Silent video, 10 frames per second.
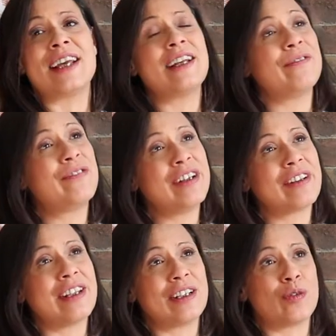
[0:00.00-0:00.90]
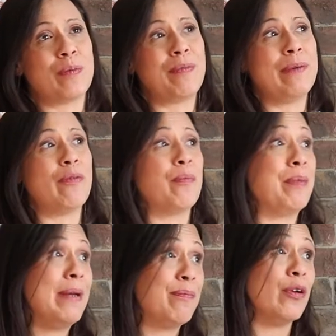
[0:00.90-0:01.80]
I can feel things with people.
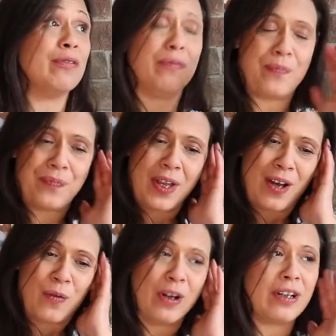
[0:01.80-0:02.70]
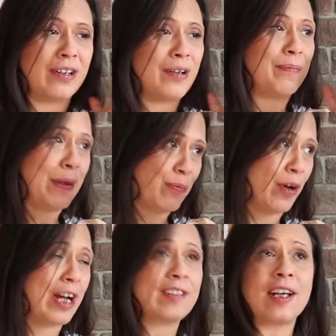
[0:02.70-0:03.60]
People well, people,
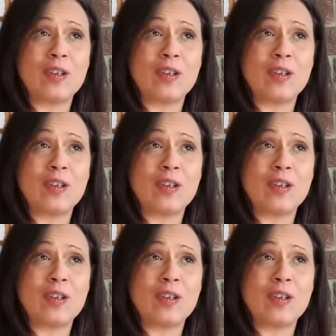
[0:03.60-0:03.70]
as I